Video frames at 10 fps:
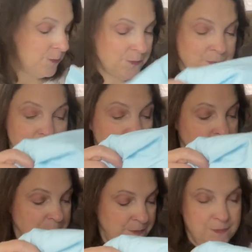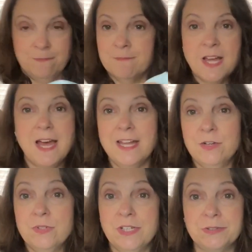Mm-mm. I
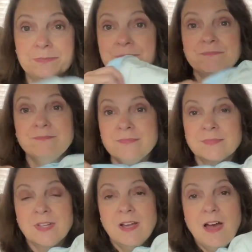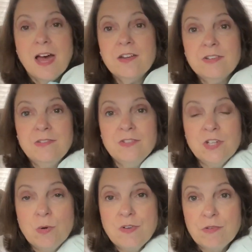don't know. I don't even
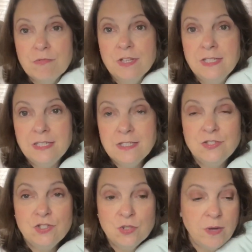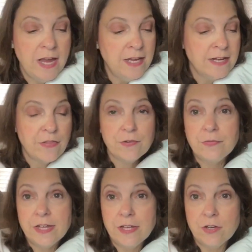know if I really need to do another
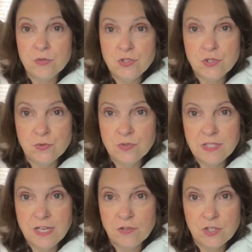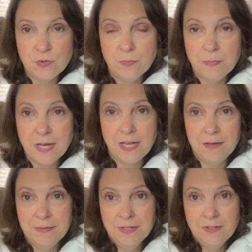video to tell you my
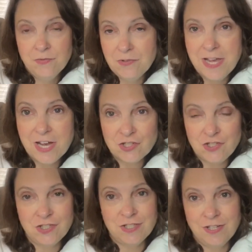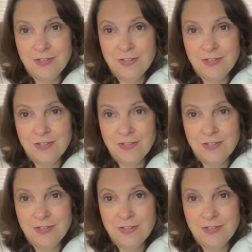reaction.